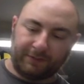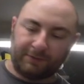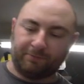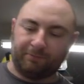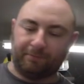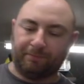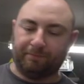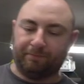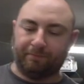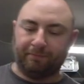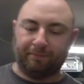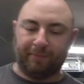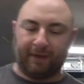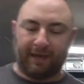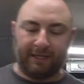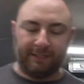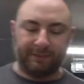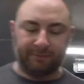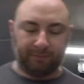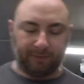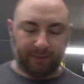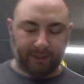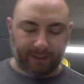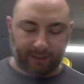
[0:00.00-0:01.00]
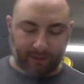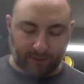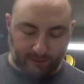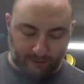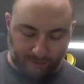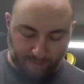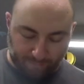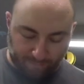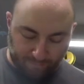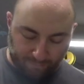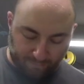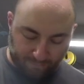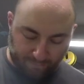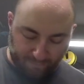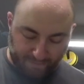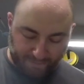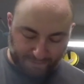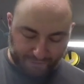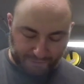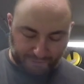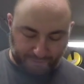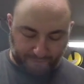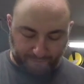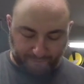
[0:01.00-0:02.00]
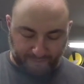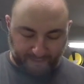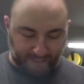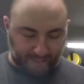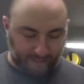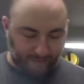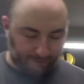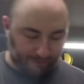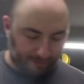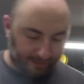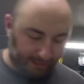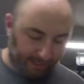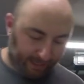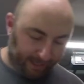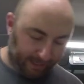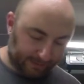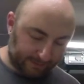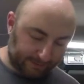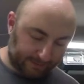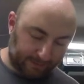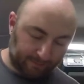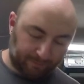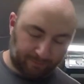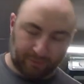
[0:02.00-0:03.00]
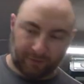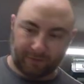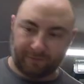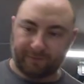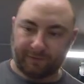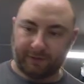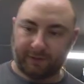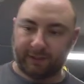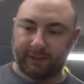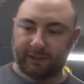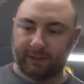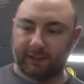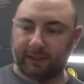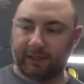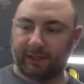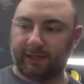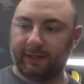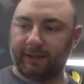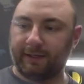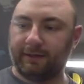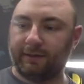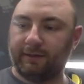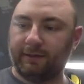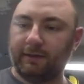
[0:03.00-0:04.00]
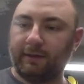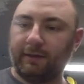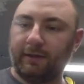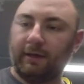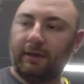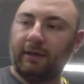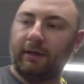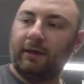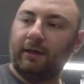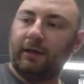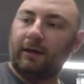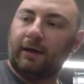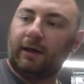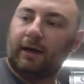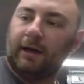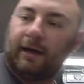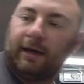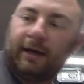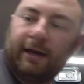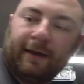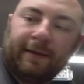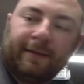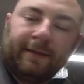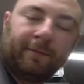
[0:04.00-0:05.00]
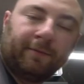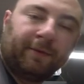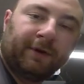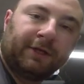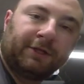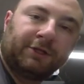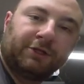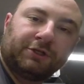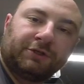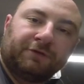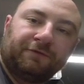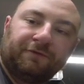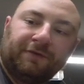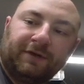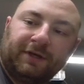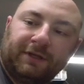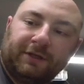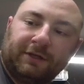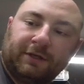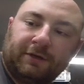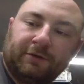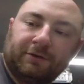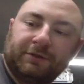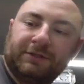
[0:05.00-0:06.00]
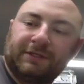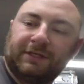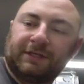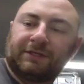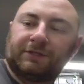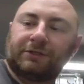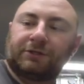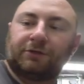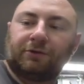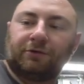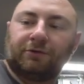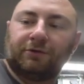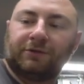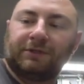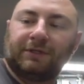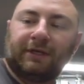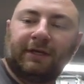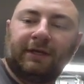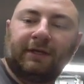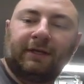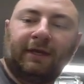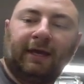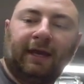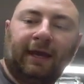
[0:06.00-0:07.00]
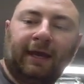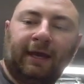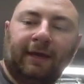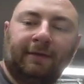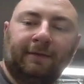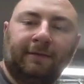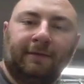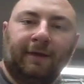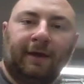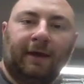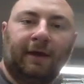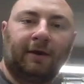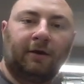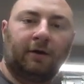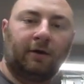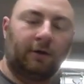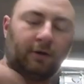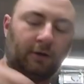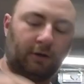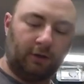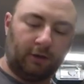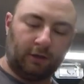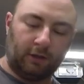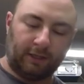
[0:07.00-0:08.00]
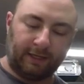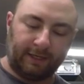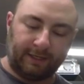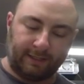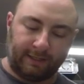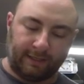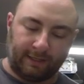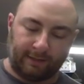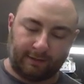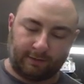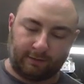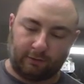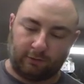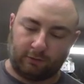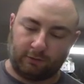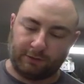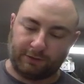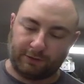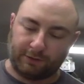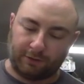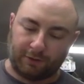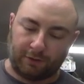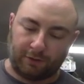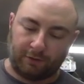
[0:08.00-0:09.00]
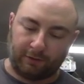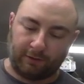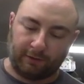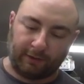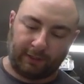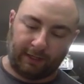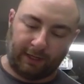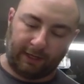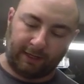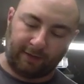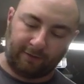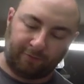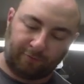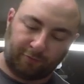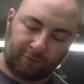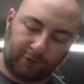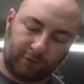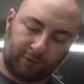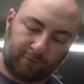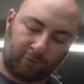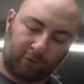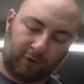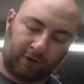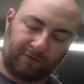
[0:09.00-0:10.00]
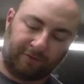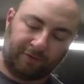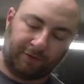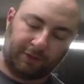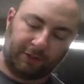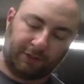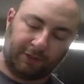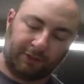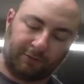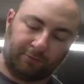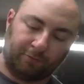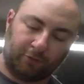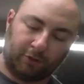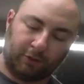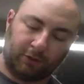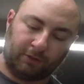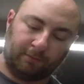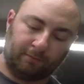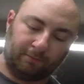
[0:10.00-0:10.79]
this base plate on. We want to make sure we got our gasket perfectly aligned. And then we can just feed those six screws in, and they are all identical, so you can kind of put them wherever you need to put